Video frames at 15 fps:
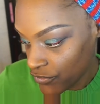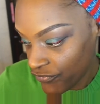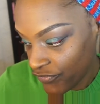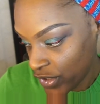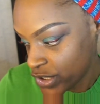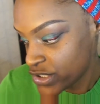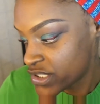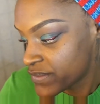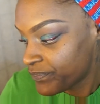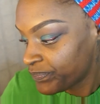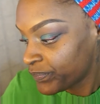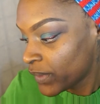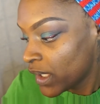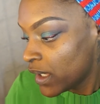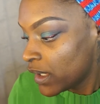first.
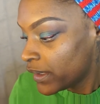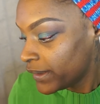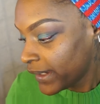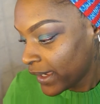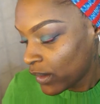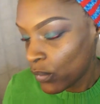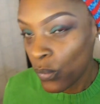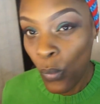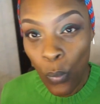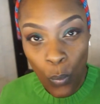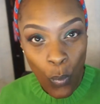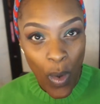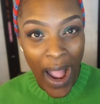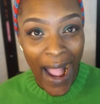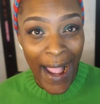Now,
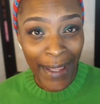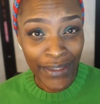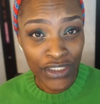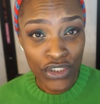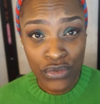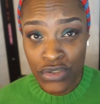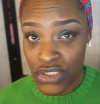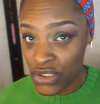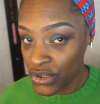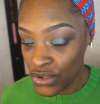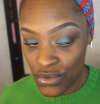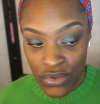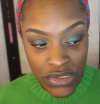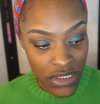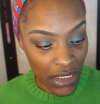I used to
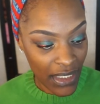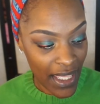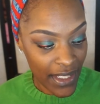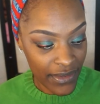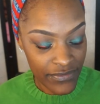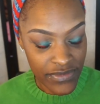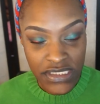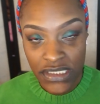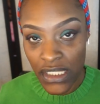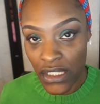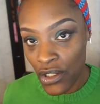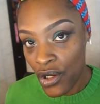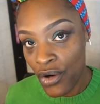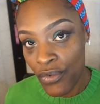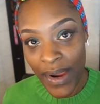use a lot of
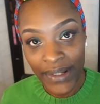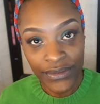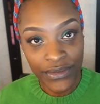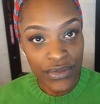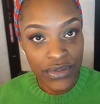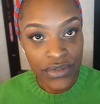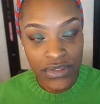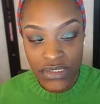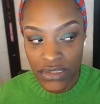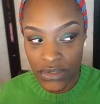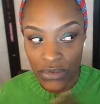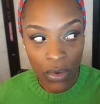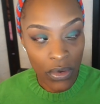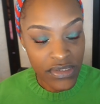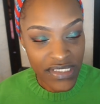skin correctors and
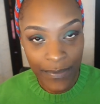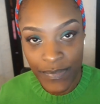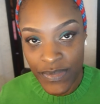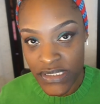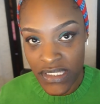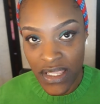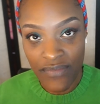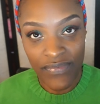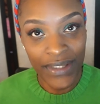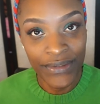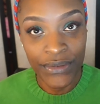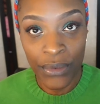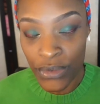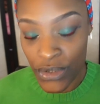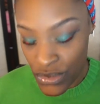all type of stuff. I
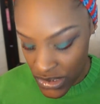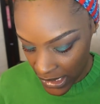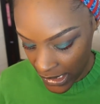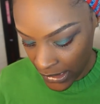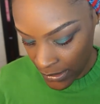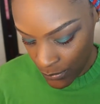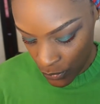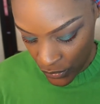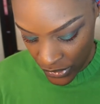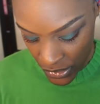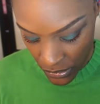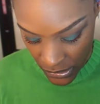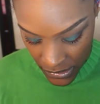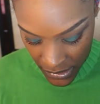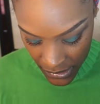don't use it anymore. The
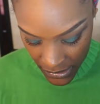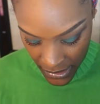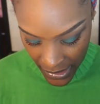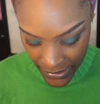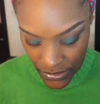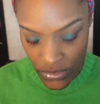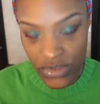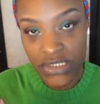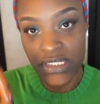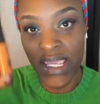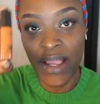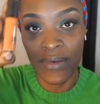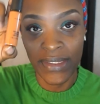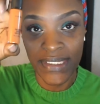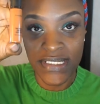only thing that I use
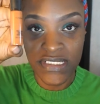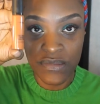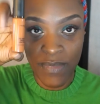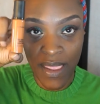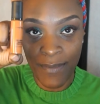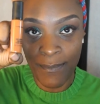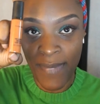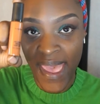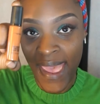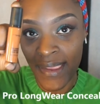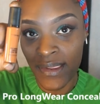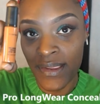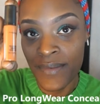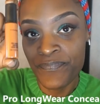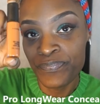now is my
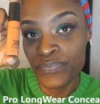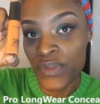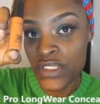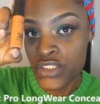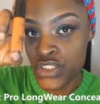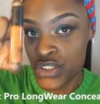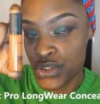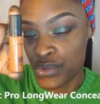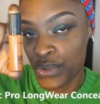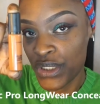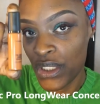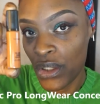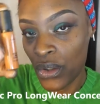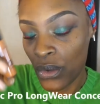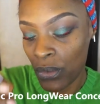MAC
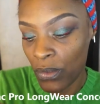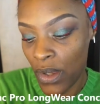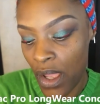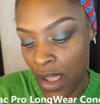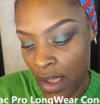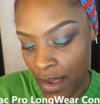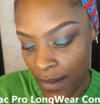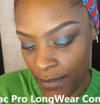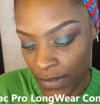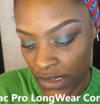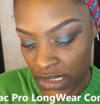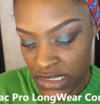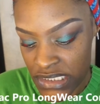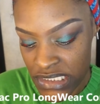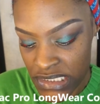Studio um,
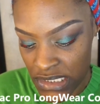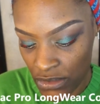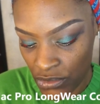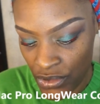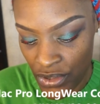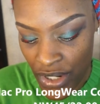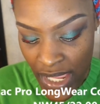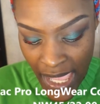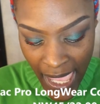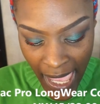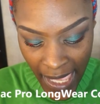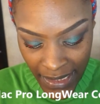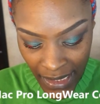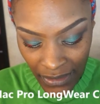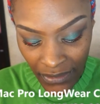Concealer.
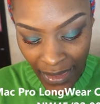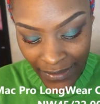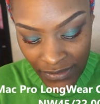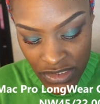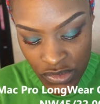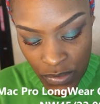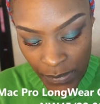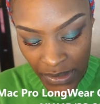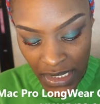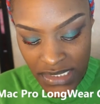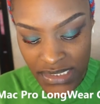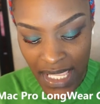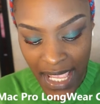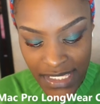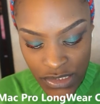And I like this one because
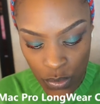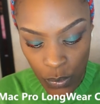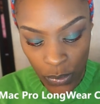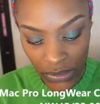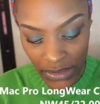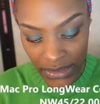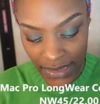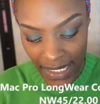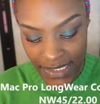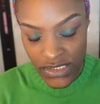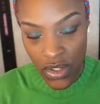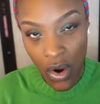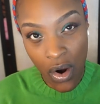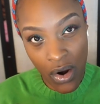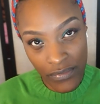it has a really nice
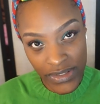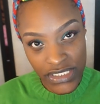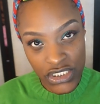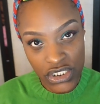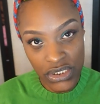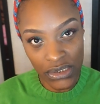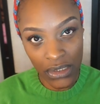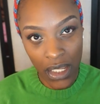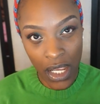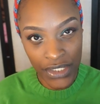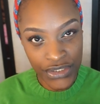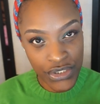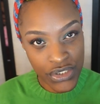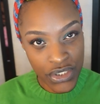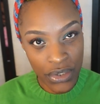orange
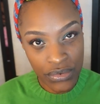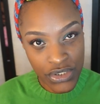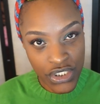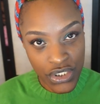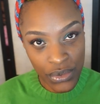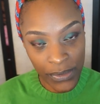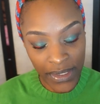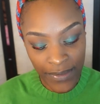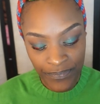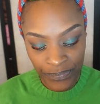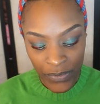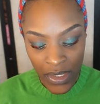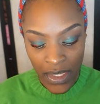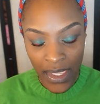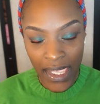undertone to it.
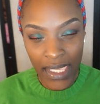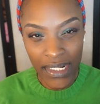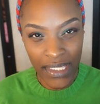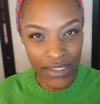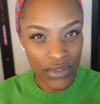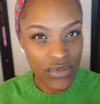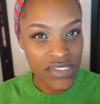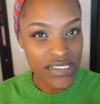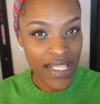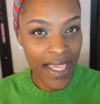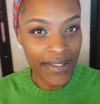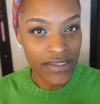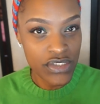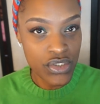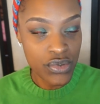And I use
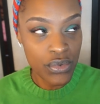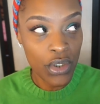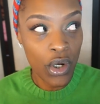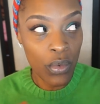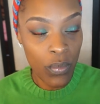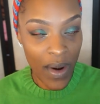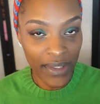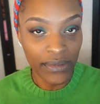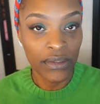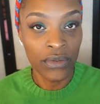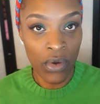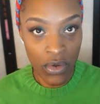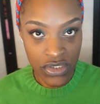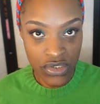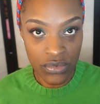that to correct and
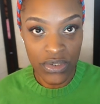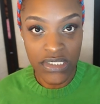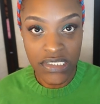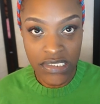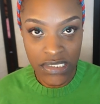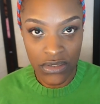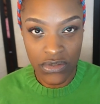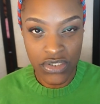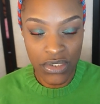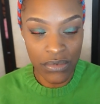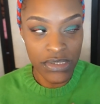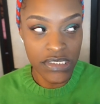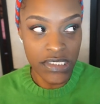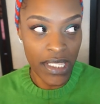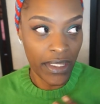also conceal. So
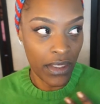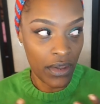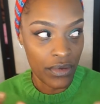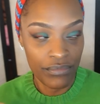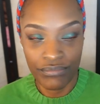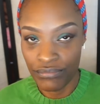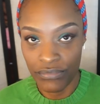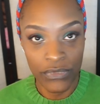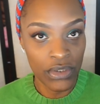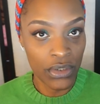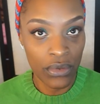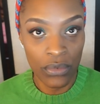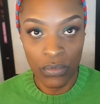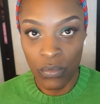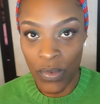it's like, you
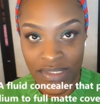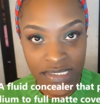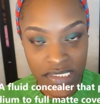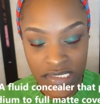know, one